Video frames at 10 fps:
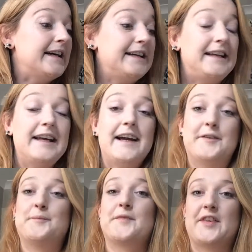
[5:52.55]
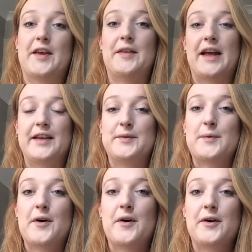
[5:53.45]
yeah, so that is
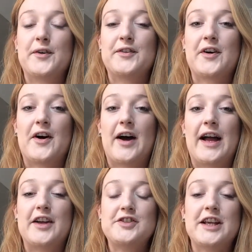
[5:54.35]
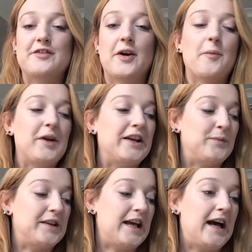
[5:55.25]
what I achieved, so I'm pleased
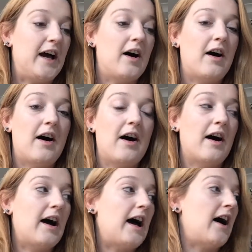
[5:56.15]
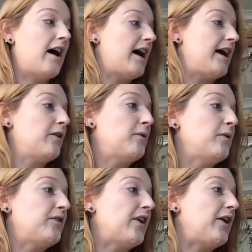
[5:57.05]
with that. I
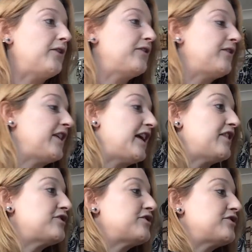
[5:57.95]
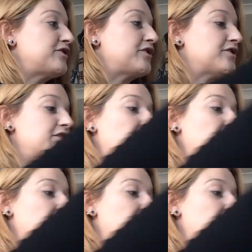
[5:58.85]
also finished, because